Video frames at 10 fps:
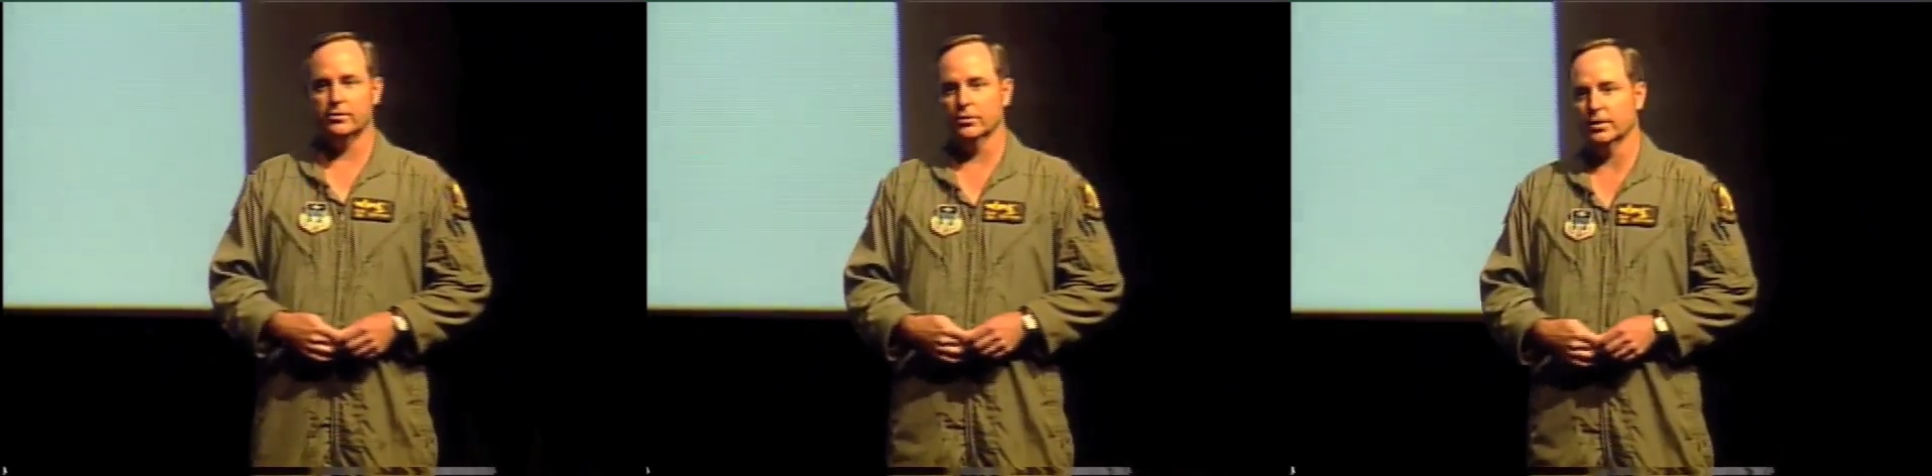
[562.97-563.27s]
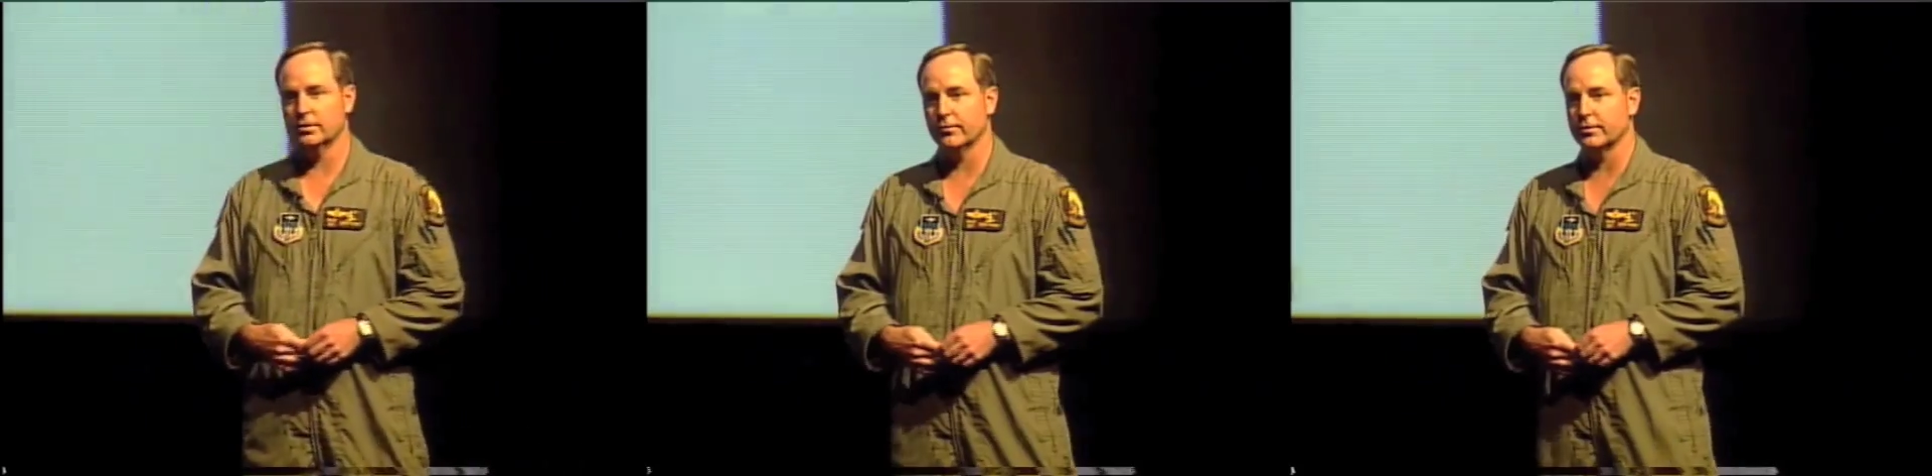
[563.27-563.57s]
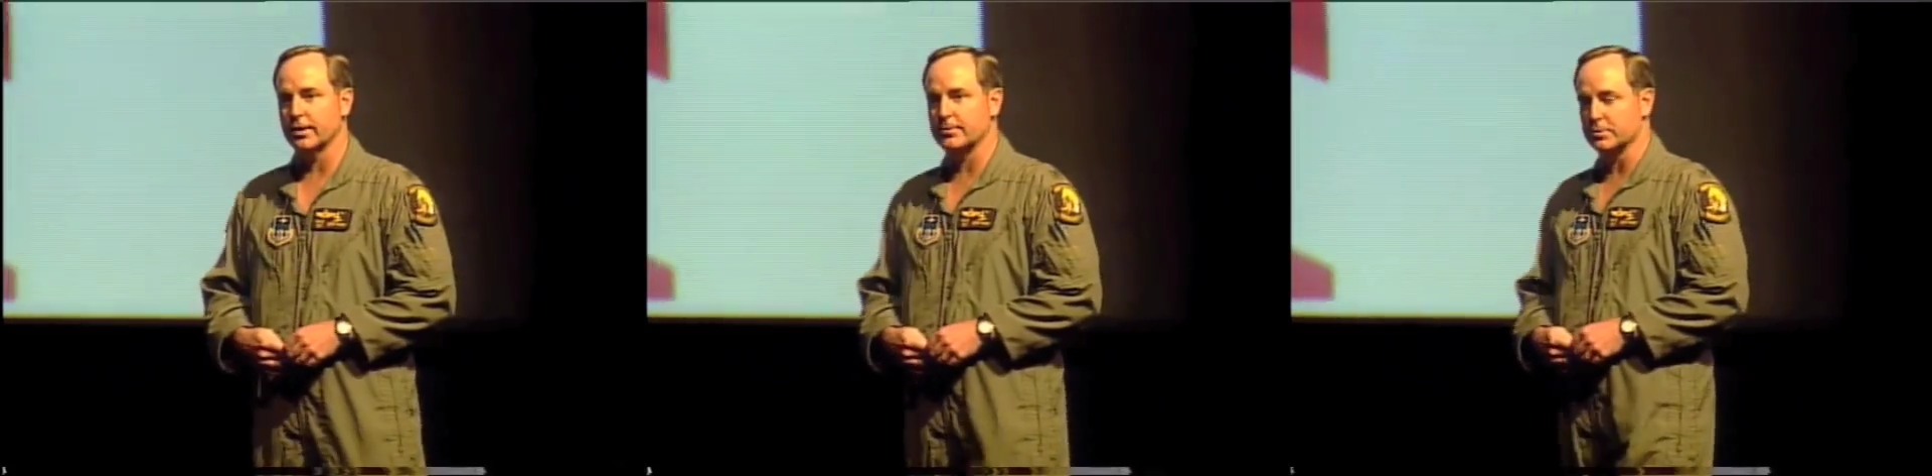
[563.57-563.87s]
do it and
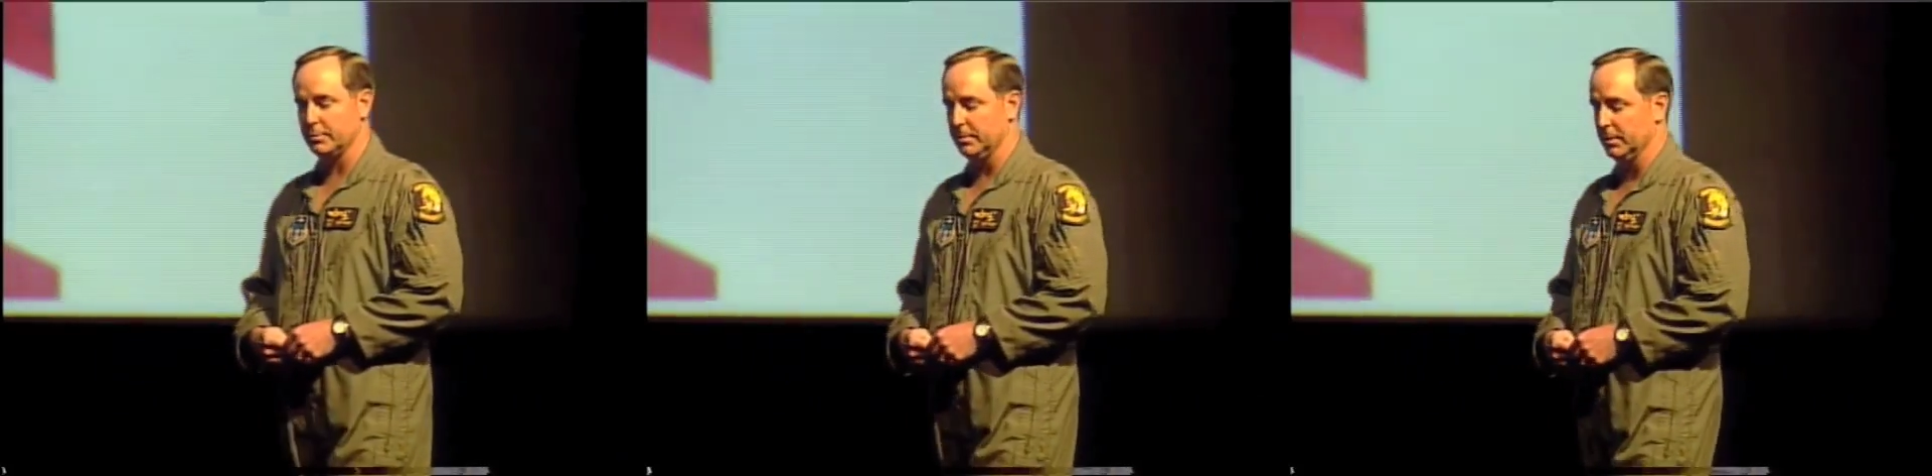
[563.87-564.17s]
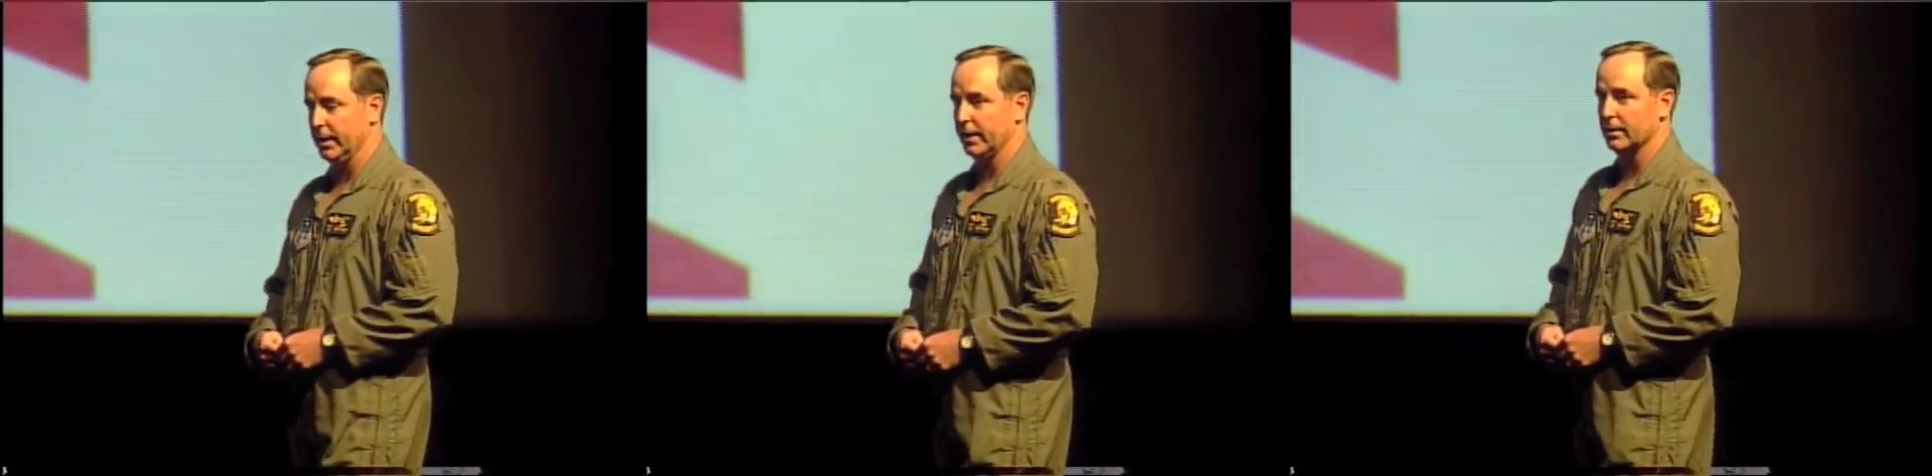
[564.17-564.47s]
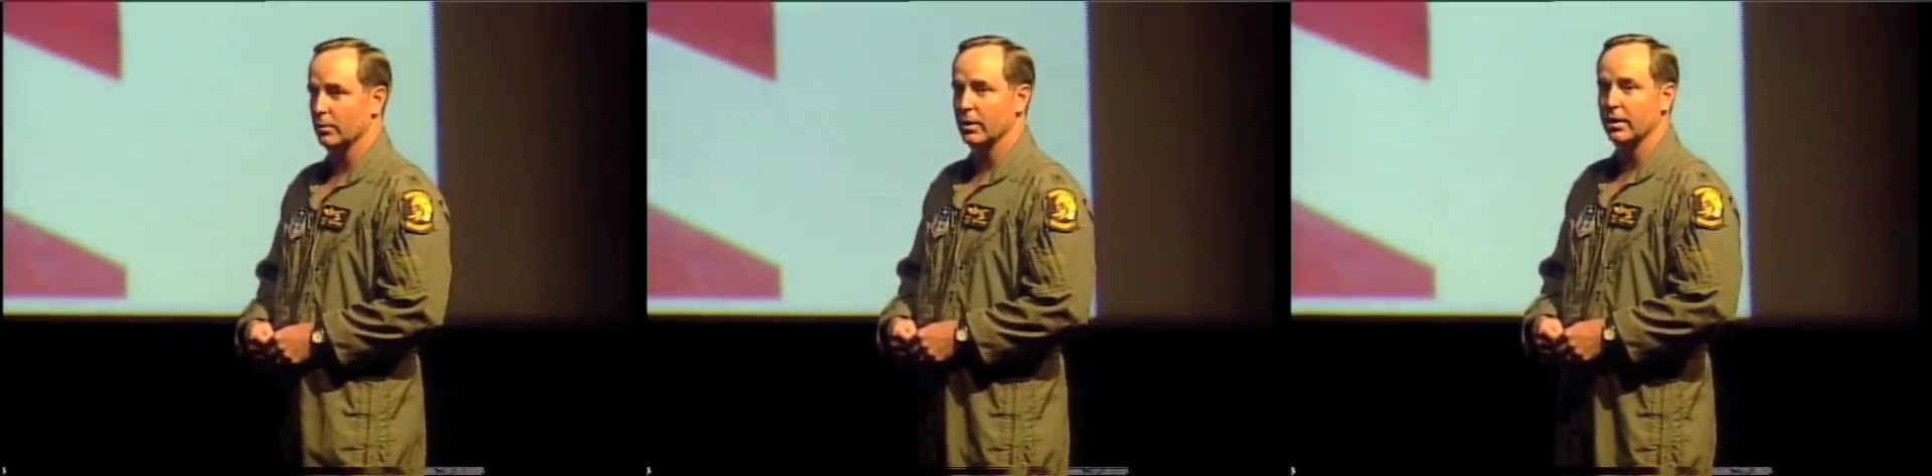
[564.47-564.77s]
different types of people to
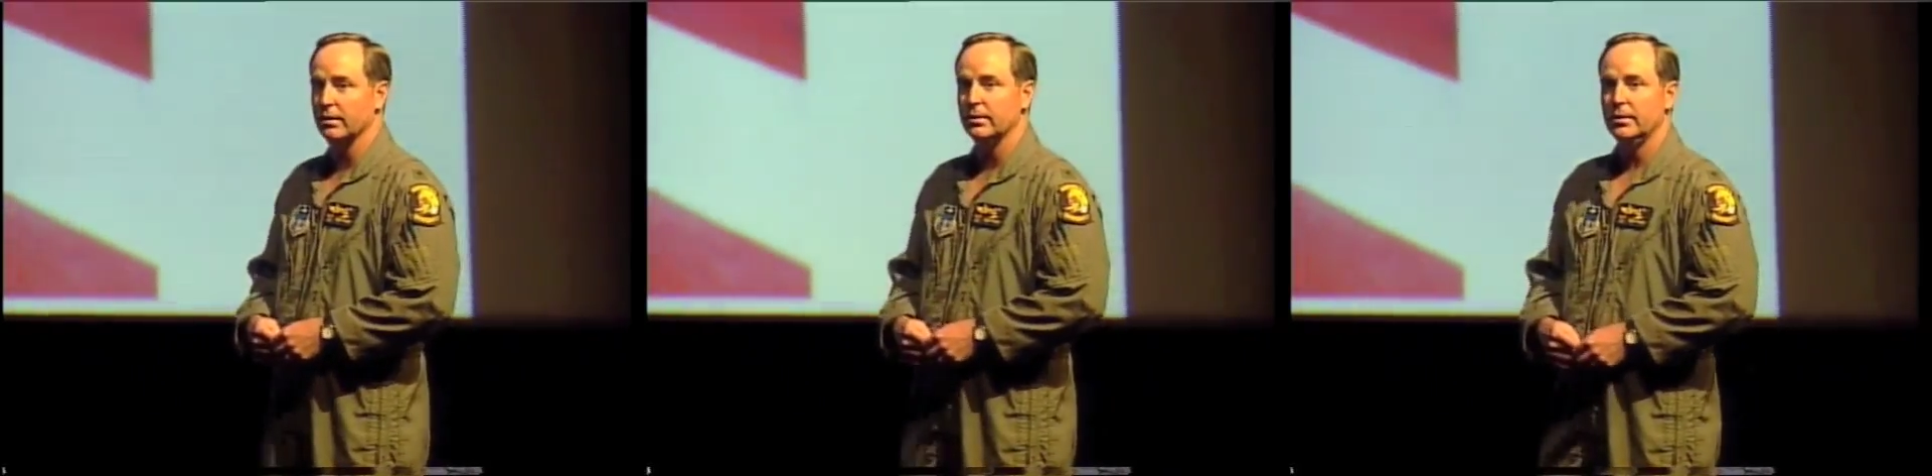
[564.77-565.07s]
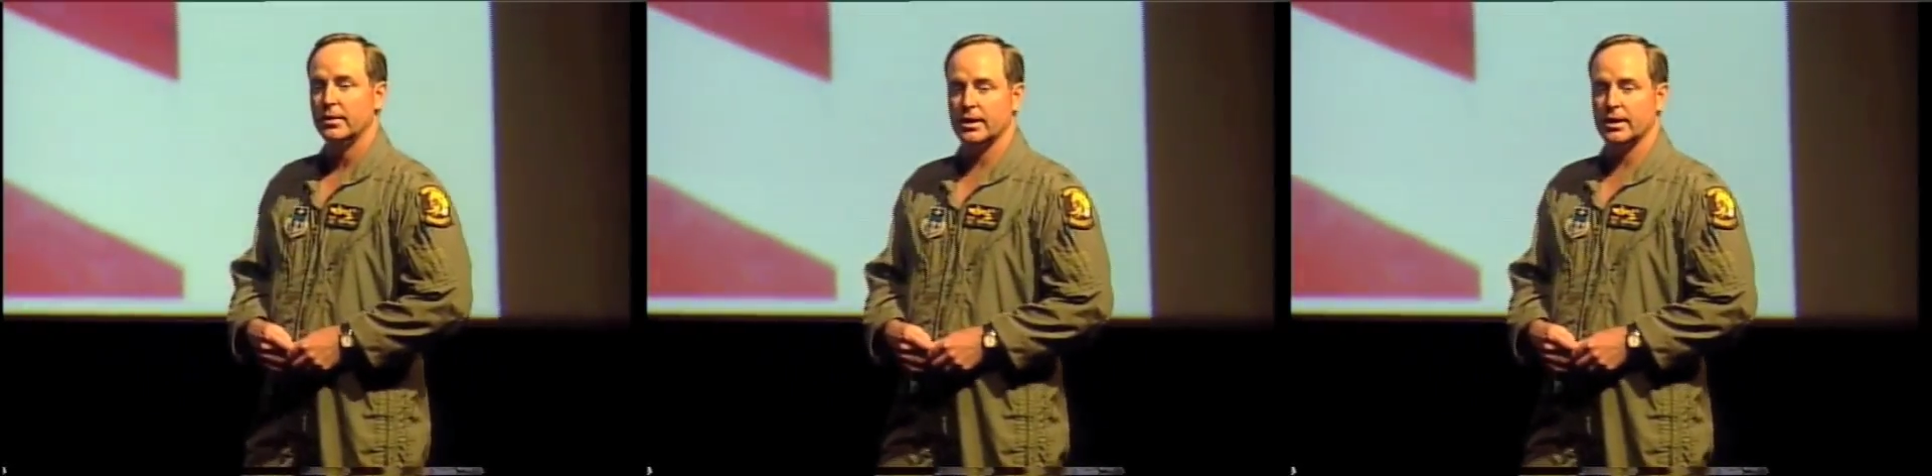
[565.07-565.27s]
handle it well